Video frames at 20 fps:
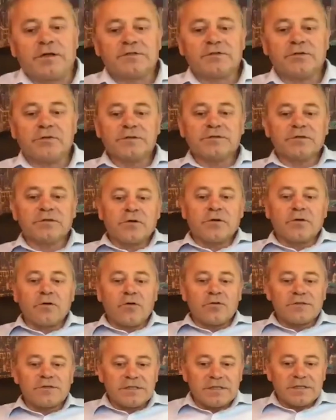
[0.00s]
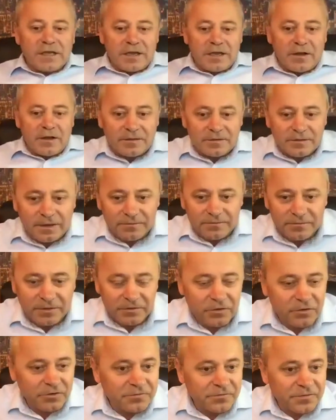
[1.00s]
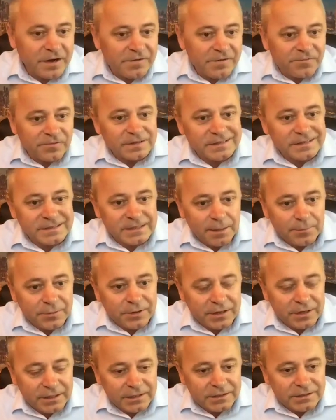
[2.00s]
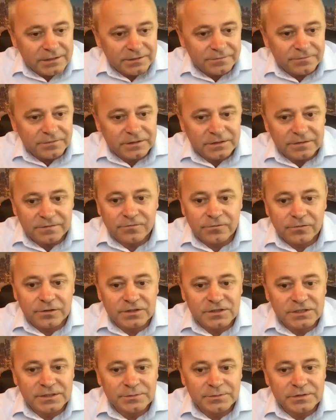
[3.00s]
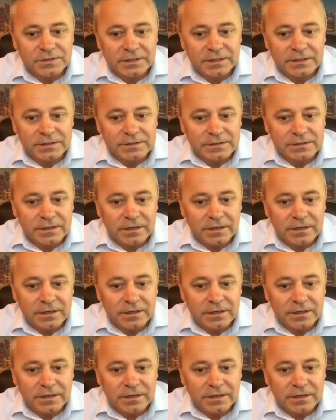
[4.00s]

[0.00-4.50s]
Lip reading: So in closing, I know you've referenced some connectivity for the chipsets.